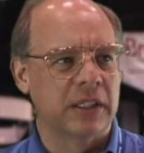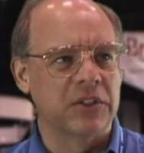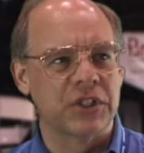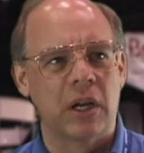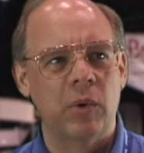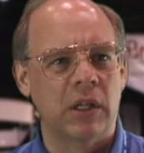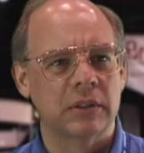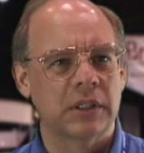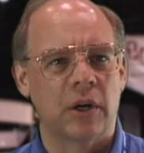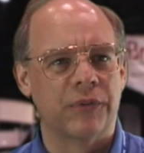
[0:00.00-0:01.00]
It'll say, well,
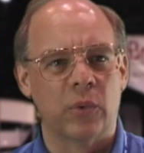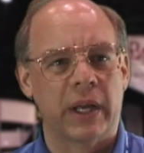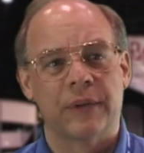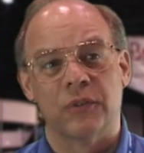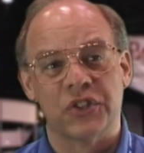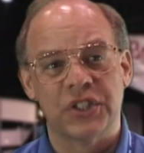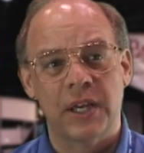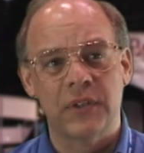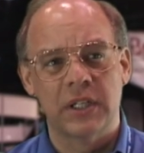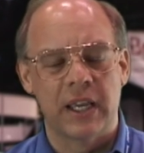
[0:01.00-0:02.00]
if you ran it for
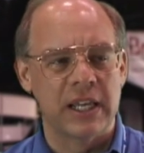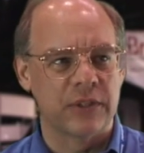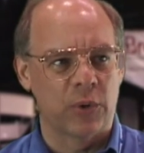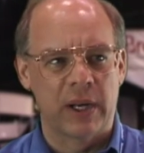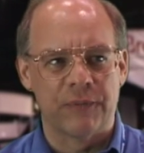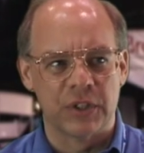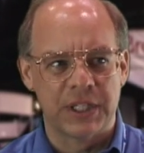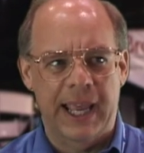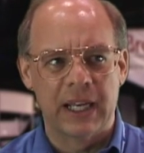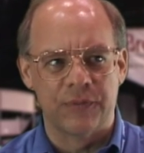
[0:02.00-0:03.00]
7 days, if you ran it for
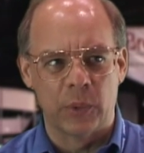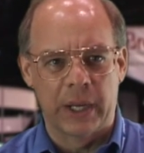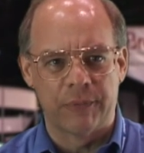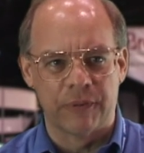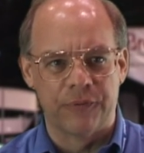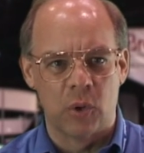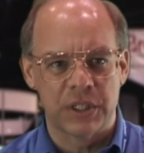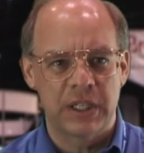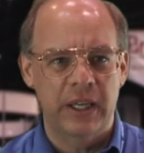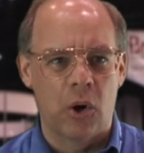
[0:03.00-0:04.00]
10, if you ran it for
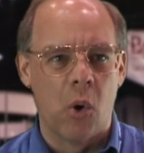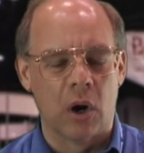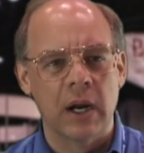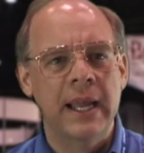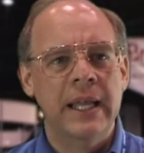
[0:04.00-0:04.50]
14, or